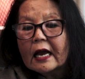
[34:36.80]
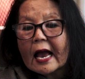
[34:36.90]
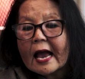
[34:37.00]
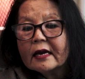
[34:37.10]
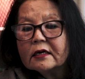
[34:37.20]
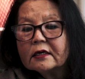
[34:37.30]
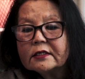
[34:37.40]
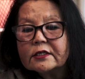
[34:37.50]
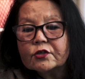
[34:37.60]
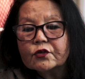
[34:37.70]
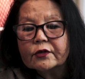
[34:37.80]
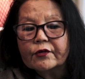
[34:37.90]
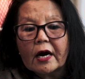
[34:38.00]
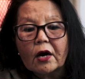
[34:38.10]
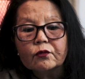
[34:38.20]
anchored to the
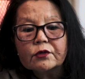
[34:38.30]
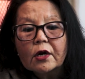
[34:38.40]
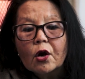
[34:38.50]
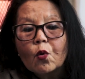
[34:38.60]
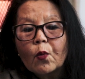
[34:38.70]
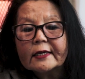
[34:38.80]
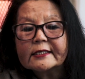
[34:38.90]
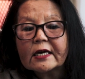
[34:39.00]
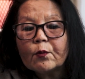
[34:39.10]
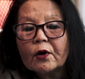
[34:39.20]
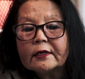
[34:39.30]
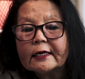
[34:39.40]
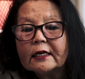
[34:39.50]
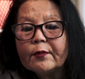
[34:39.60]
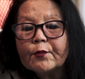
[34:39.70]
ground while someone
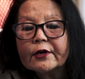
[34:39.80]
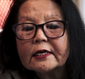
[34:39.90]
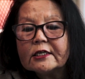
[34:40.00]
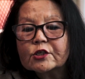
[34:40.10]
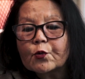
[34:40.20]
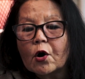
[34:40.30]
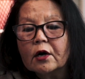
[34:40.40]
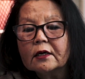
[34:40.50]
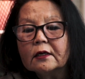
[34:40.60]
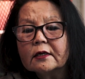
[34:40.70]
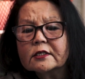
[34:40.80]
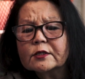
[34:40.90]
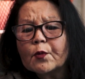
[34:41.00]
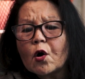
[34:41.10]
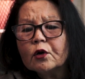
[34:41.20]
deliberately swung a
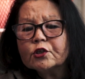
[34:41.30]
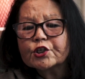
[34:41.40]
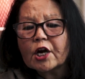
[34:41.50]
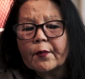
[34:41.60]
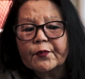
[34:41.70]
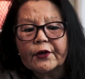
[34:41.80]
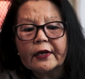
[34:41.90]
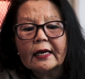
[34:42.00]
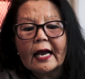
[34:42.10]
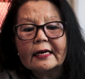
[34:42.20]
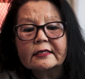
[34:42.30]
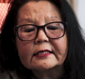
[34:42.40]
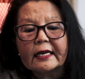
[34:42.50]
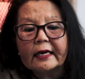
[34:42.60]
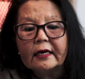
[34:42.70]
small sharp thing at his
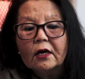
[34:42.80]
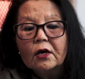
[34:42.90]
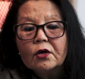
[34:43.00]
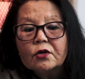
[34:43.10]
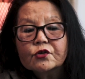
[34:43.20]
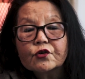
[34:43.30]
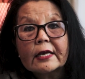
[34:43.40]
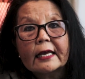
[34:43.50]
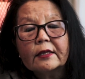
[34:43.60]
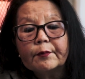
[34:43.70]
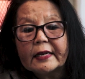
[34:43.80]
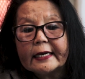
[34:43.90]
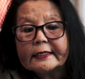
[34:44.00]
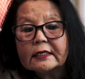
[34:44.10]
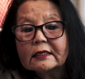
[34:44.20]
leg so that the
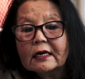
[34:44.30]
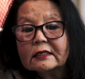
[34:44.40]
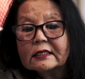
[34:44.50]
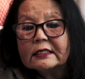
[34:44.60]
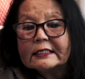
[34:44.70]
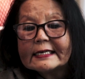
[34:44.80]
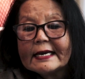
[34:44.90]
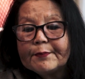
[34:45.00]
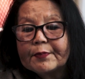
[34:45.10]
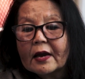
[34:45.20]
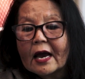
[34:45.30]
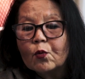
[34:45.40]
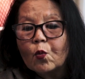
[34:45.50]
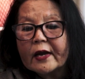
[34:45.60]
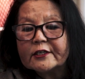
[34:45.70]
blade cut in deep
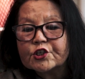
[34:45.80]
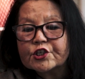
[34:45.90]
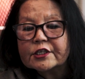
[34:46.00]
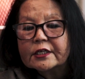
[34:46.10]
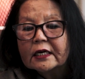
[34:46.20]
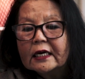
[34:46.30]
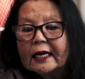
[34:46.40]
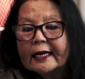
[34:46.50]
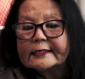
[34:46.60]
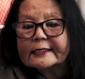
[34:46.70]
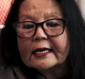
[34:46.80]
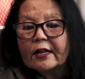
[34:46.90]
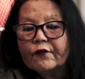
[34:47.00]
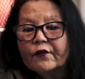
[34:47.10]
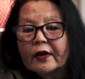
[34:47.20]
and wedged
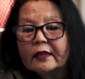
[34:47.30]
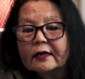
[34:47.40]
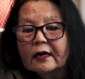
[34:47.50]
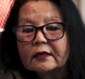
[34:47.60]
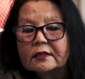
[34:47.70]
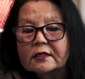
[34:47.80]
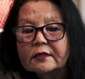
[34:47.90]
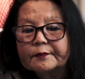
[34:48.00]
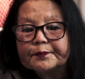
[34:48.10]
itself in the cut.